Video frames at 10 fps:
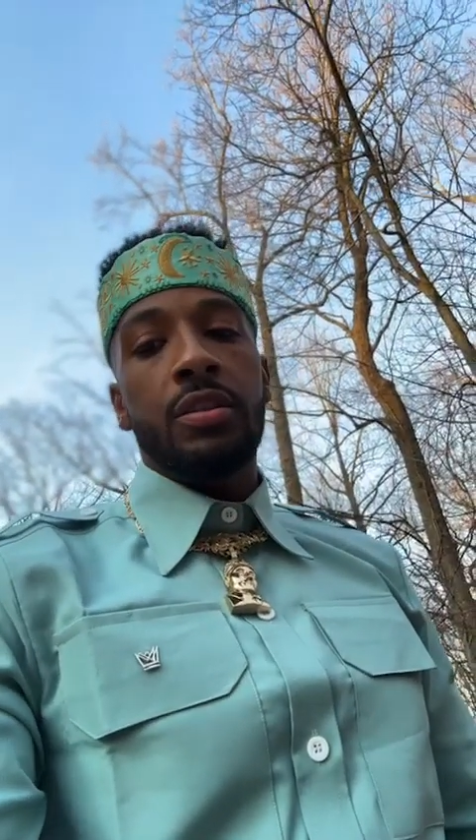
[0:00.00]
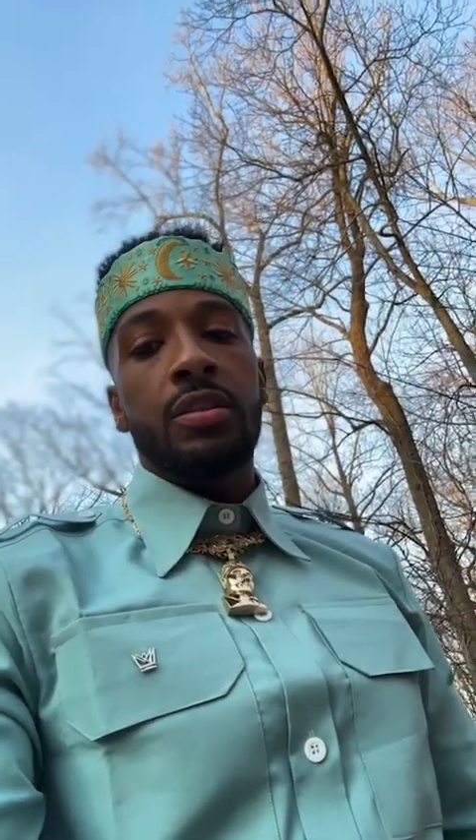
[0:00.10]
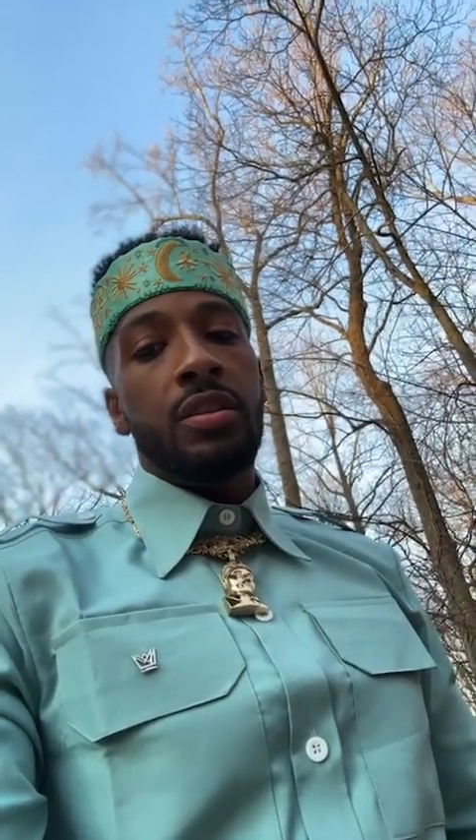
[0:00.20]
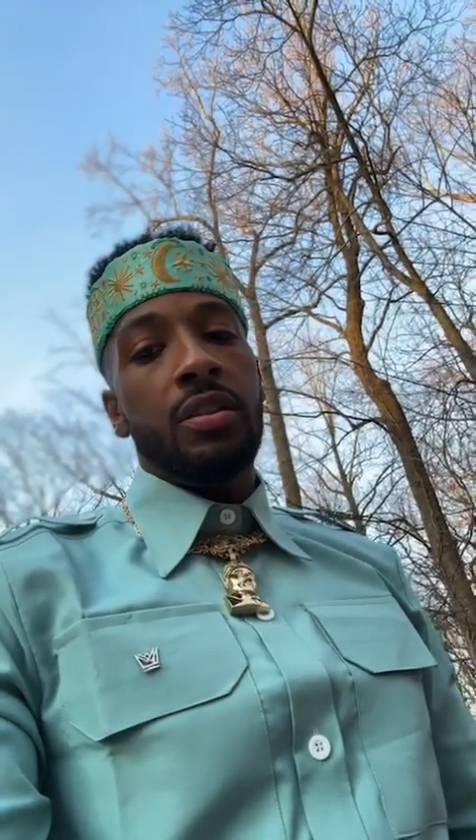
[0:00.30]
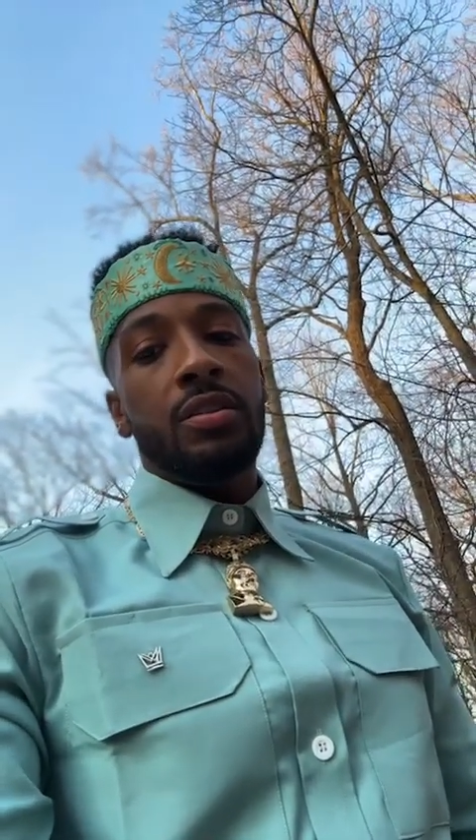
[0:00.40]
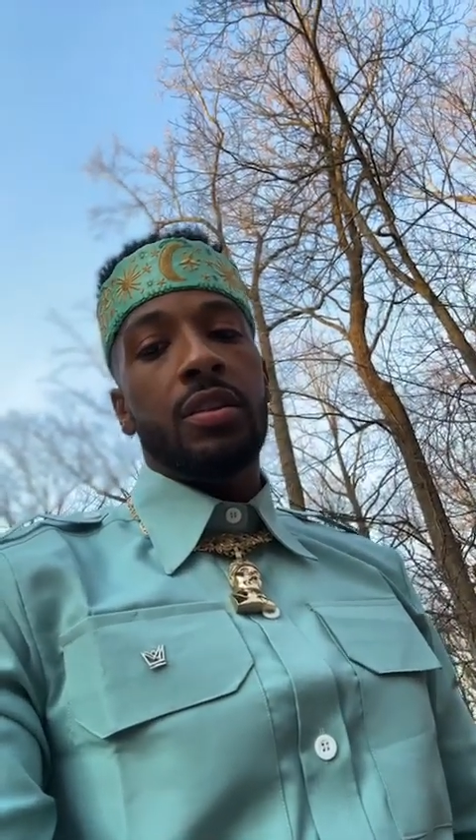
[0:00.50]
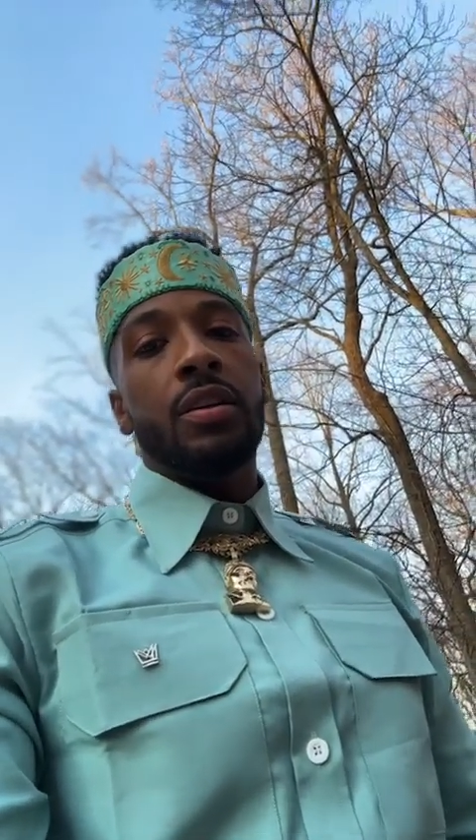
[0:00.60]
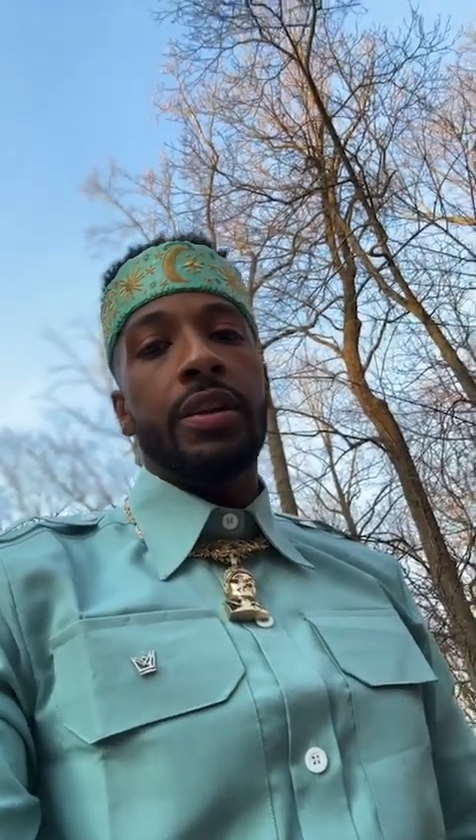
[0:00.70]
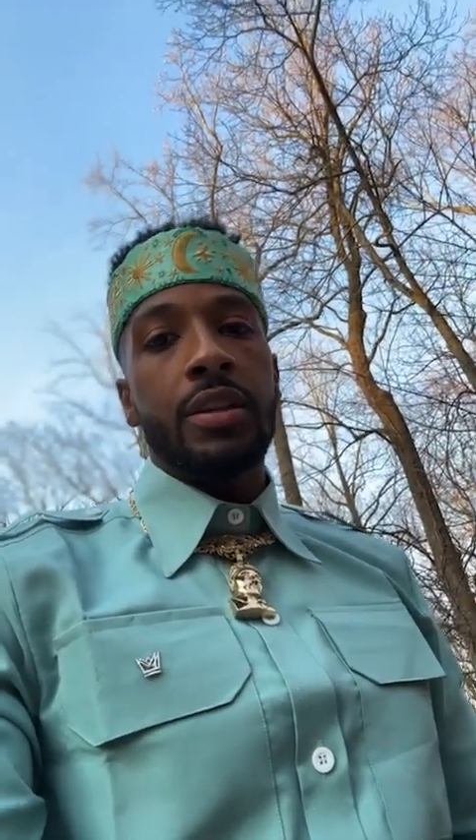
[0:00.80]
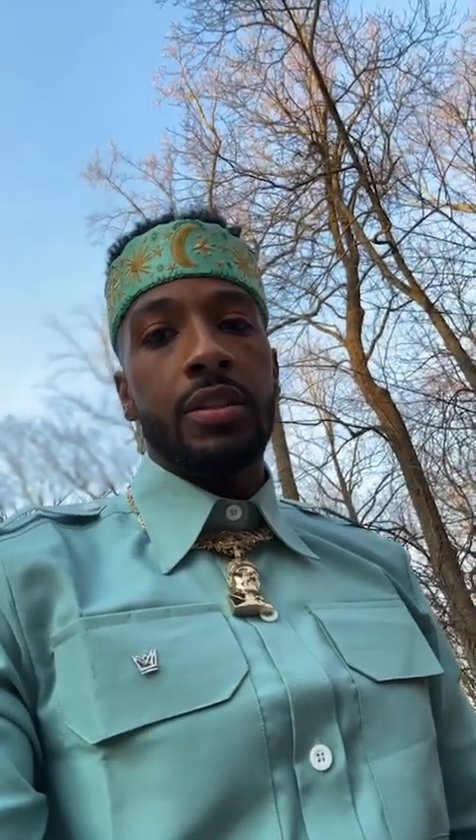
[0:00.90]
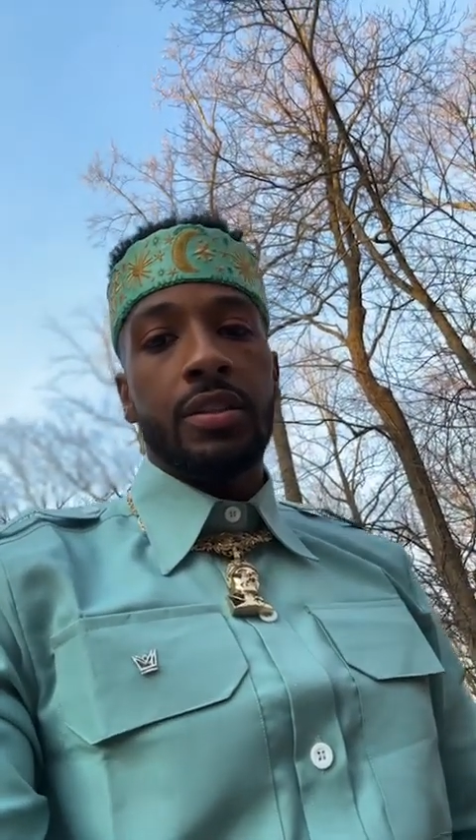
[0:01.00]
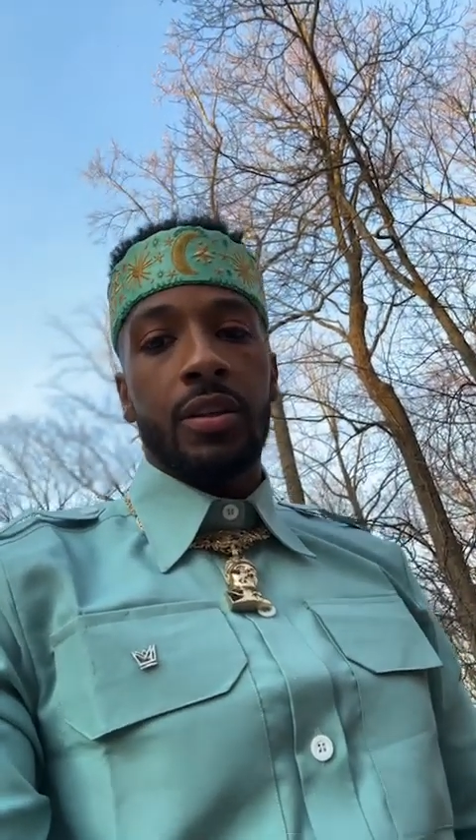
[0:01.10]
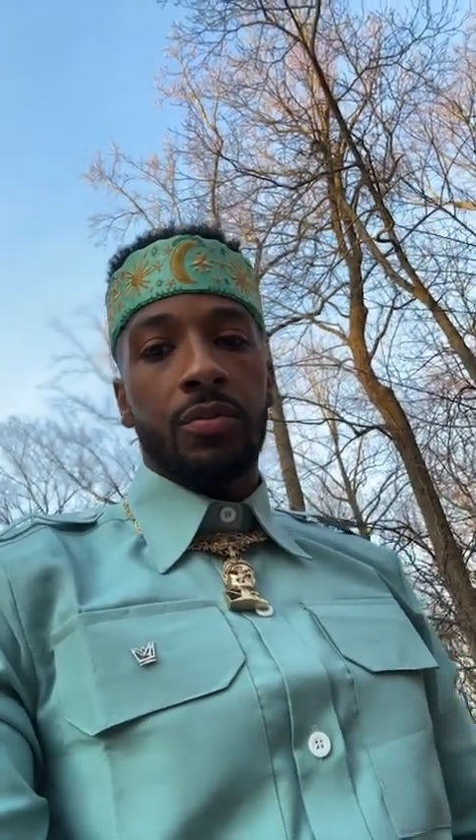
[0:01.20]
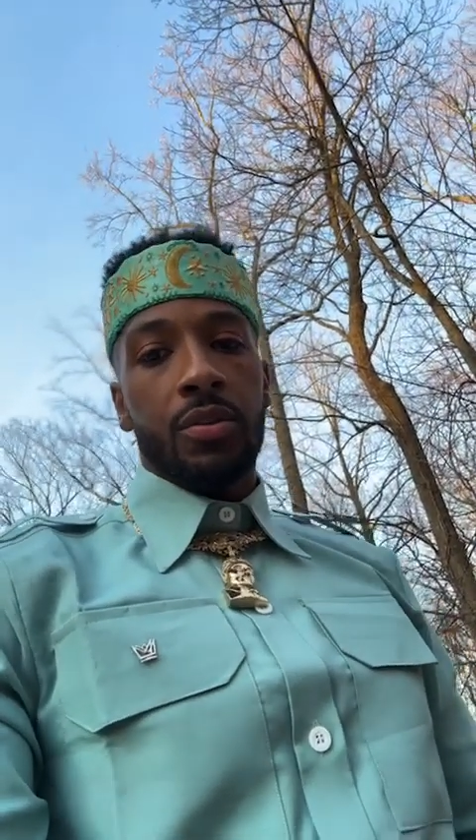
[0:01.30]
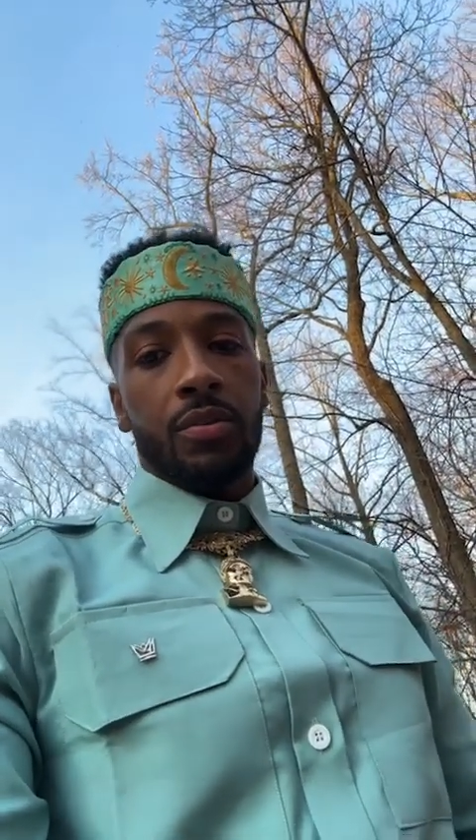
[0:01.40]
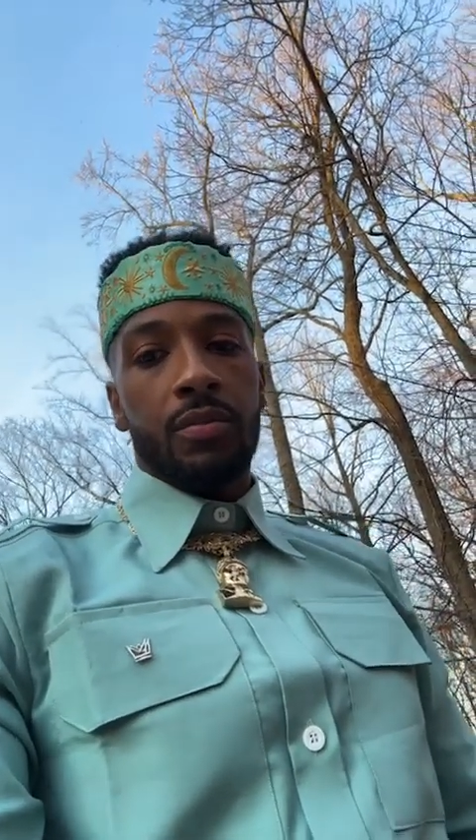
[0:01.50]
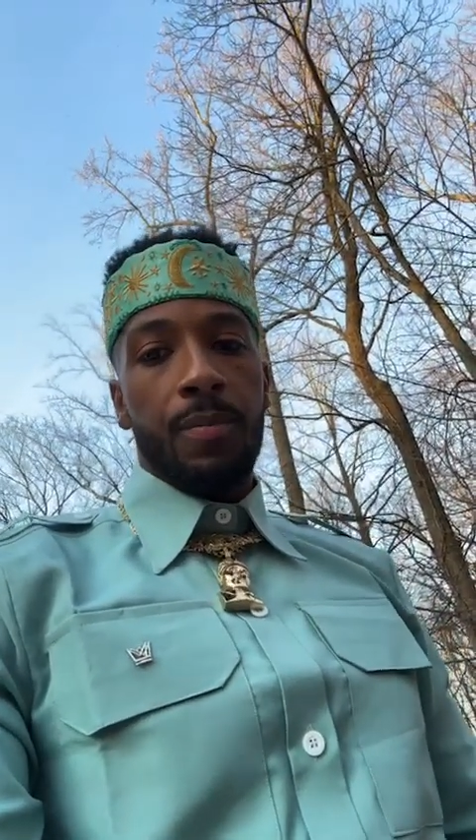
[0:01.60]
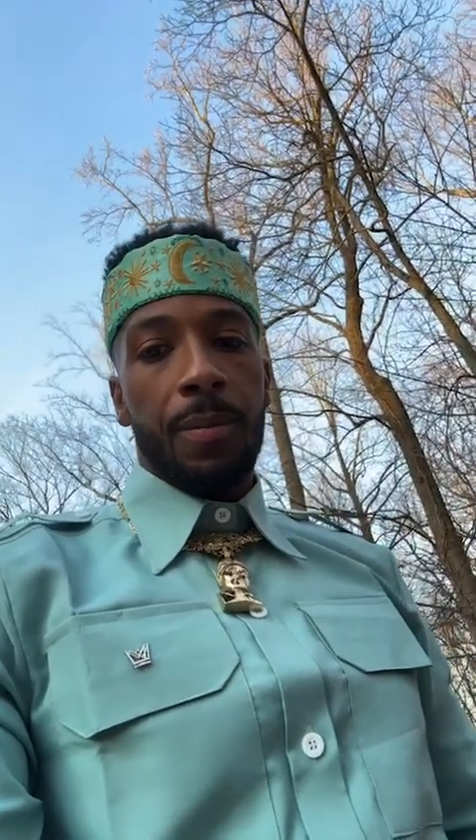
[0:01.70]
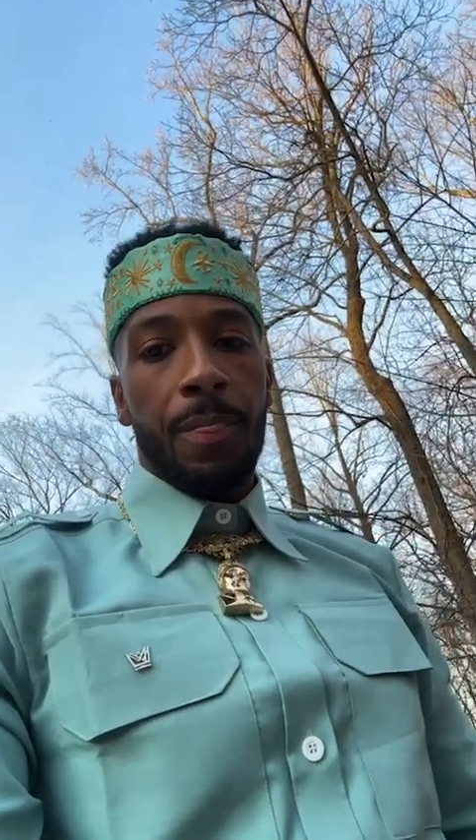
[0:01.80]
entities to connect yourself to.